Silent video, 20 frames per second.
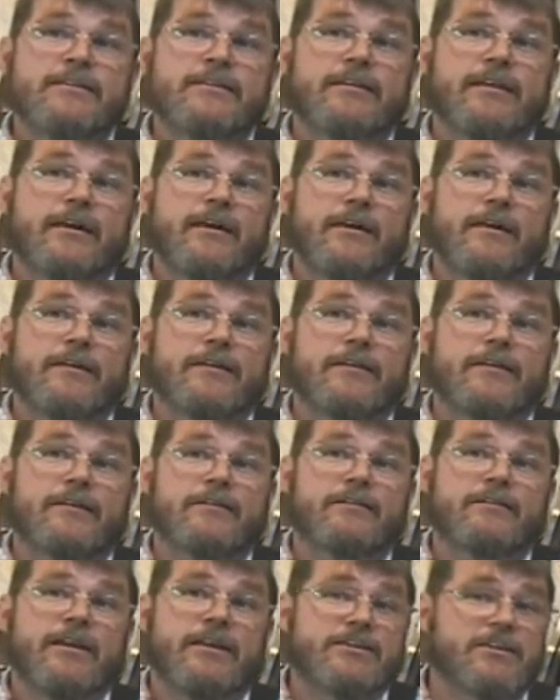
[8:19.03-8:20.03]

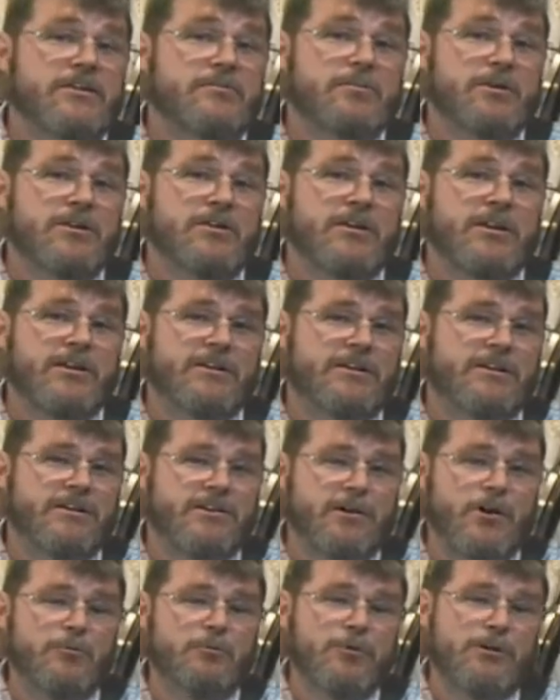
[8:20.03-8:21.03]
That doesn't mean that it
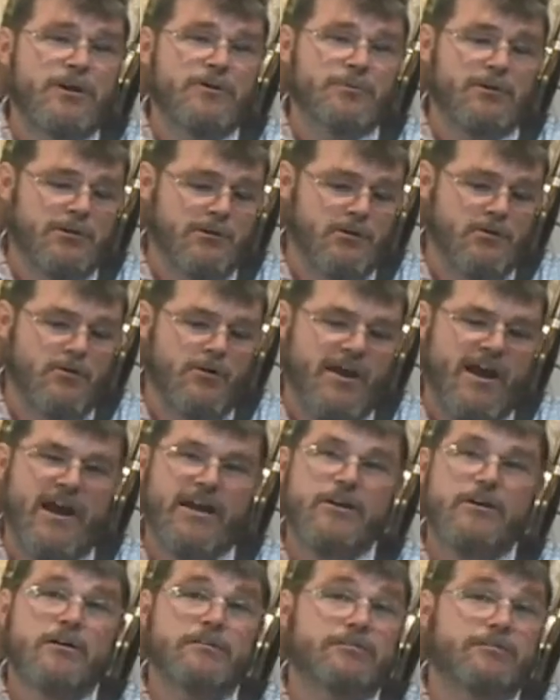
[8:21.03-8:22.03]
didn't open up a little
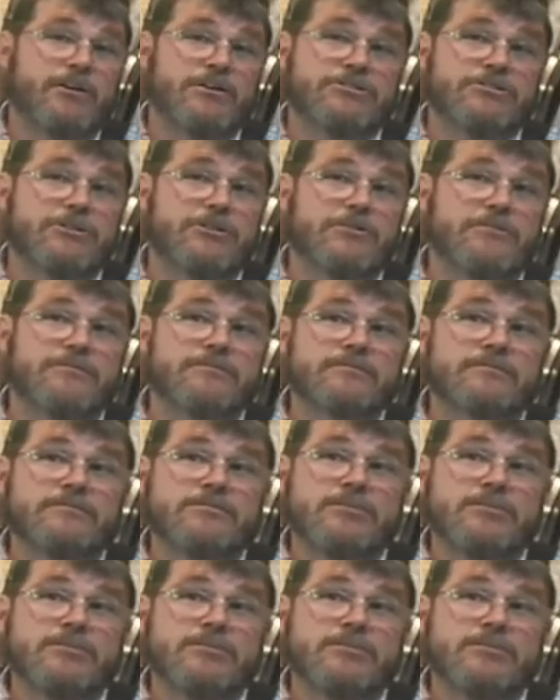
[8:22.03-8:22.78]
crack or a fissure